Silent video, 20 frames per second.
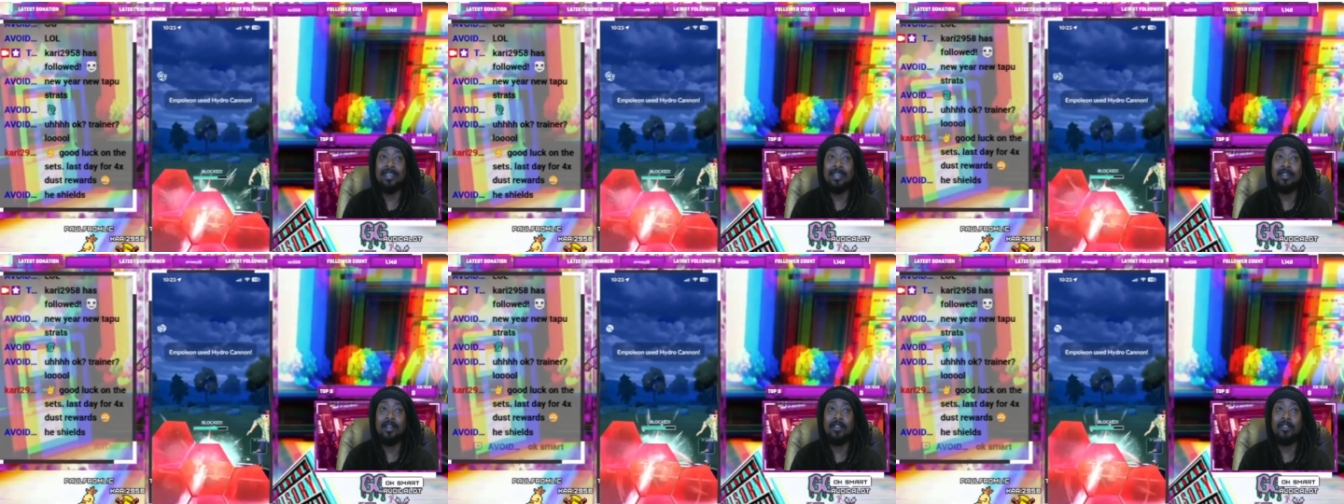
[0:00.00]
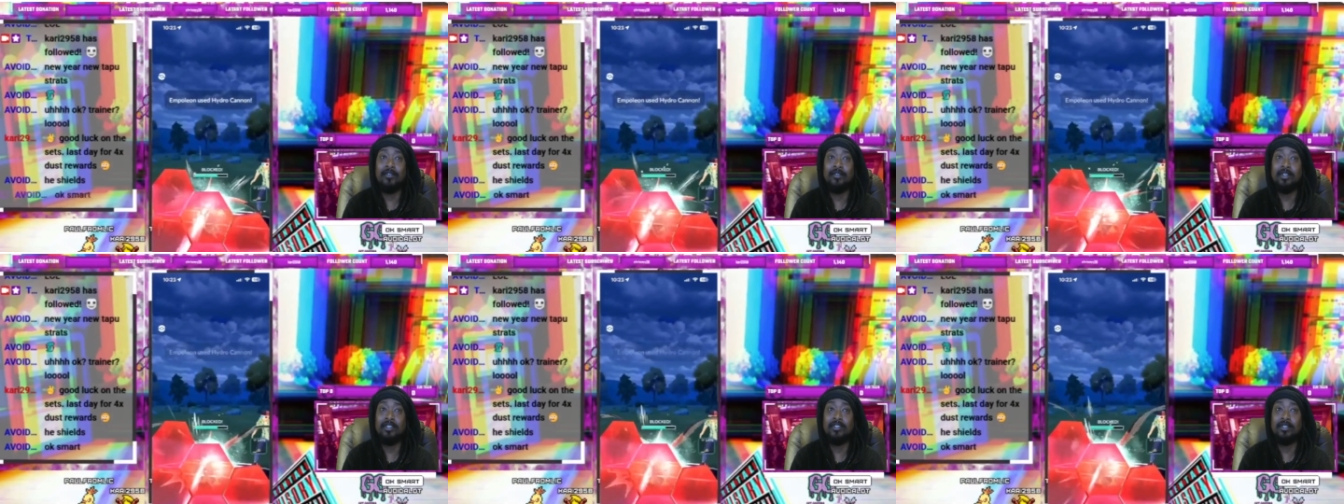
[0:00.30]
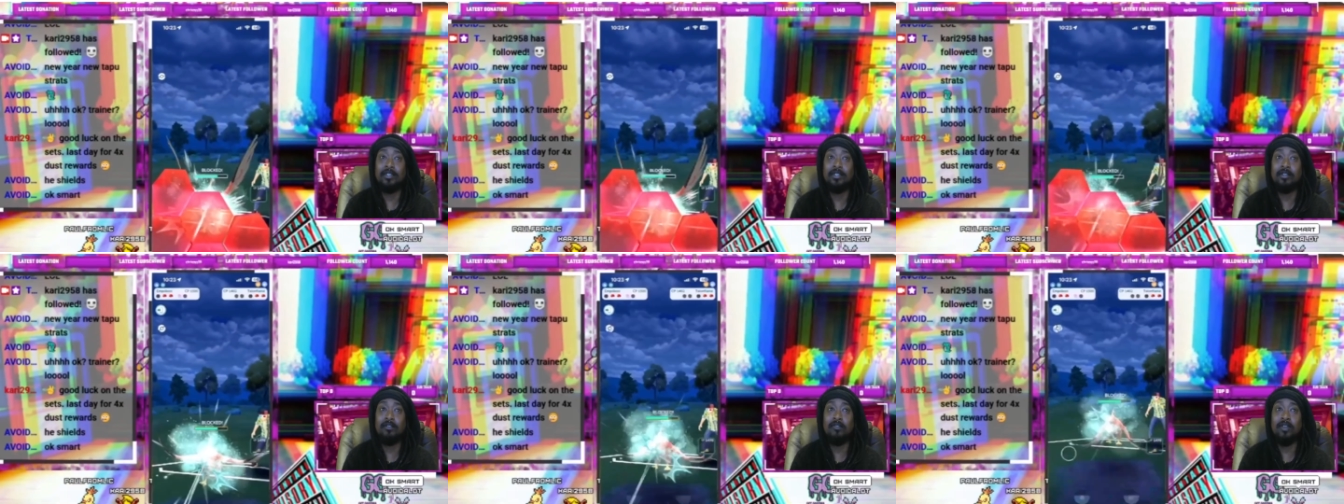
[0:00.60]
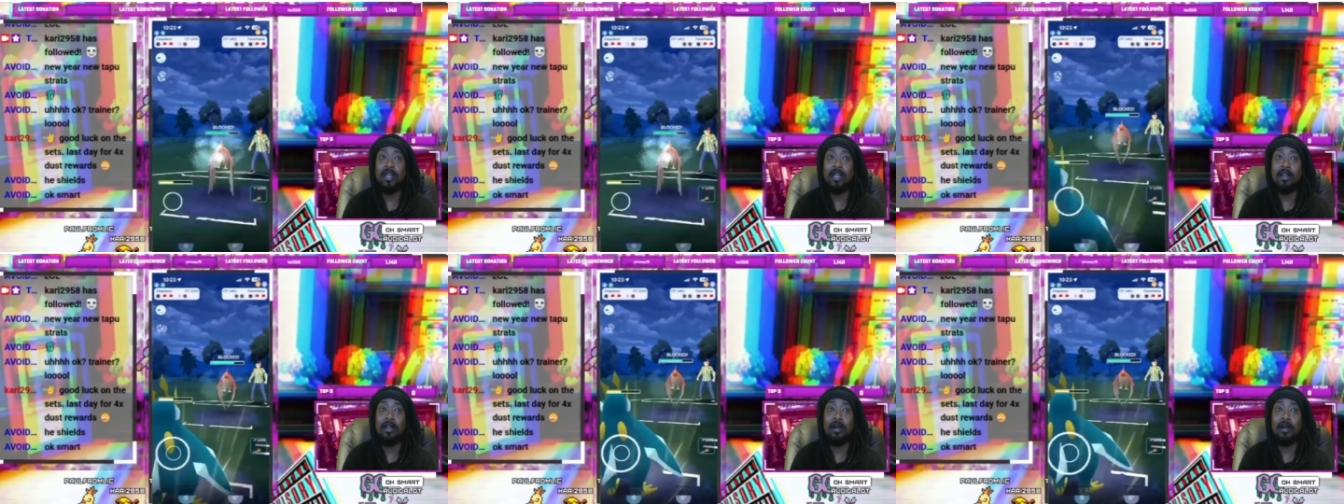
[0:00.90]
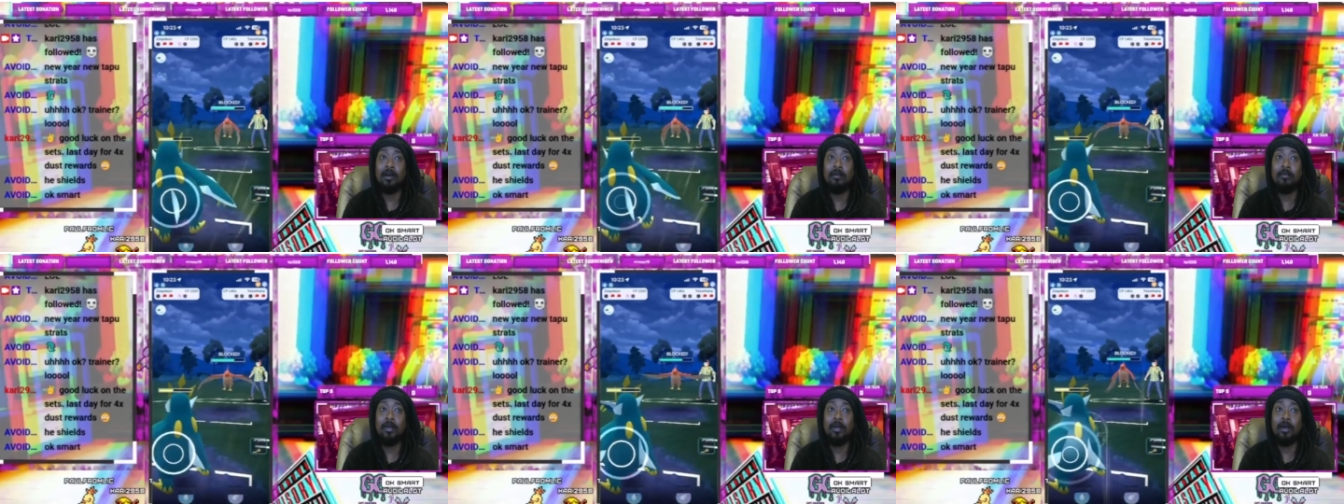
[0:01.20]
another incinerate
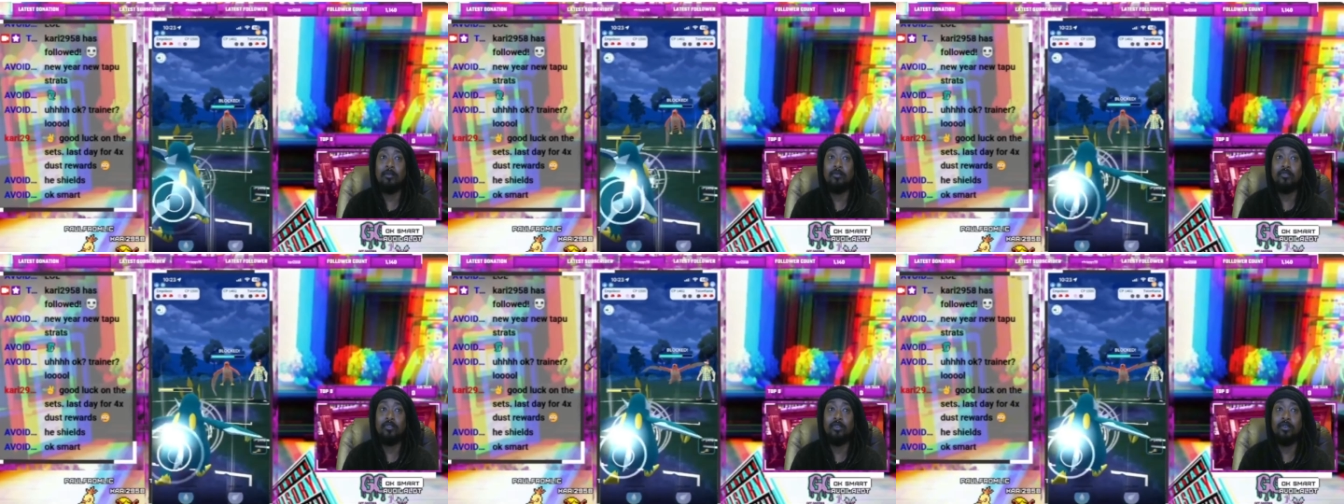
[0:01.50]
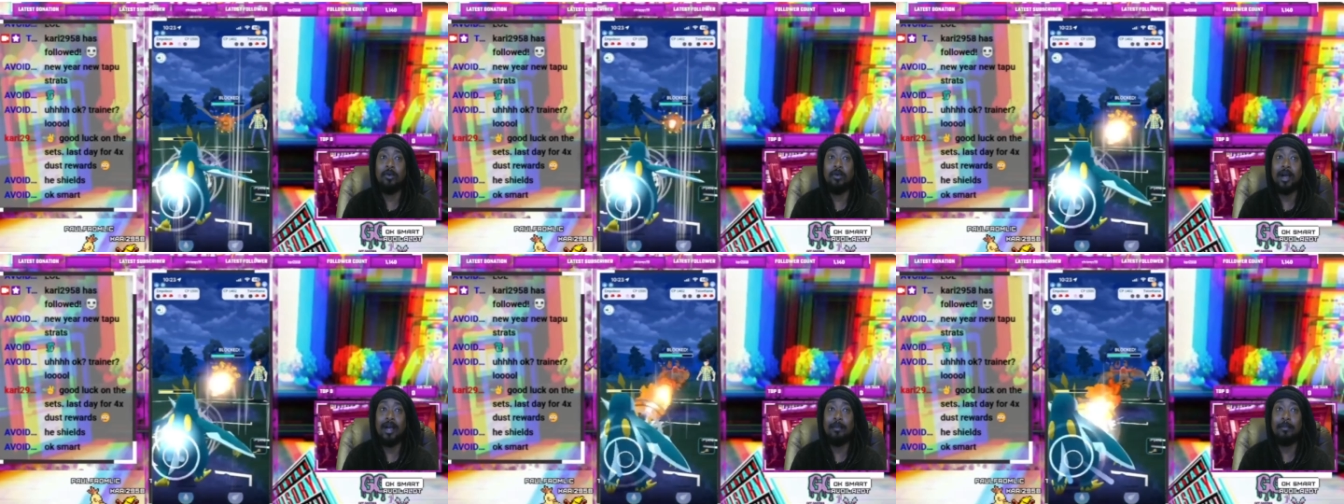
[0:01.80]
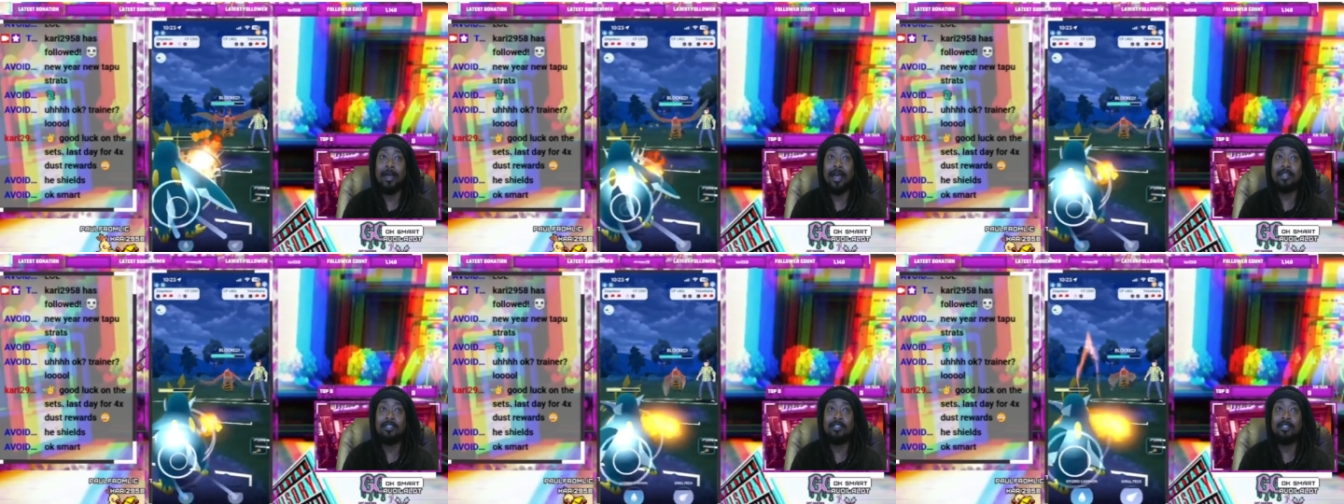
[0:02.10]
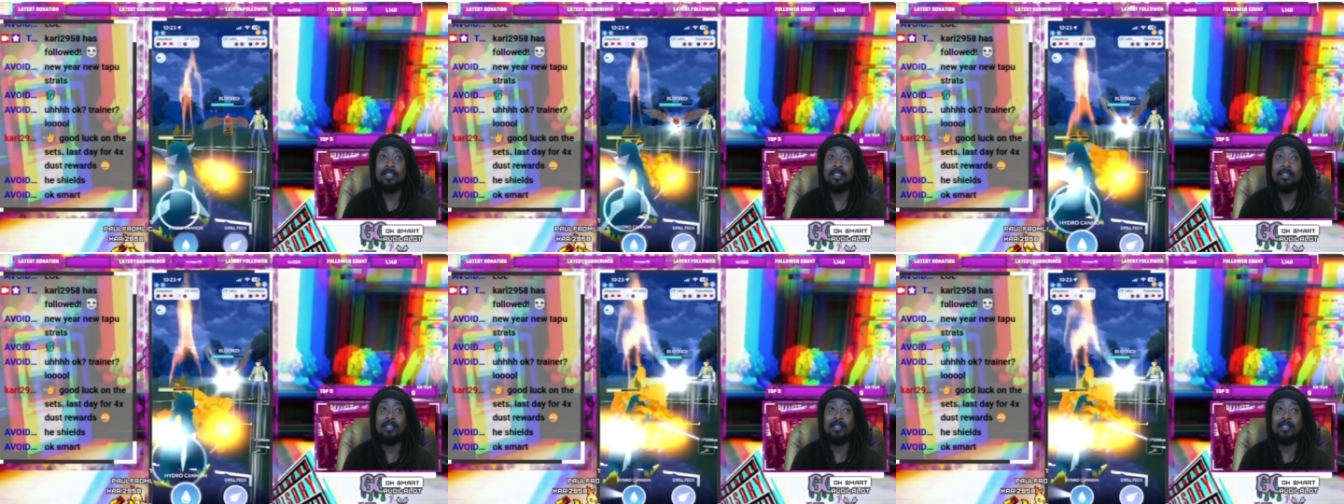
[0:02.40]
come through, I'm actually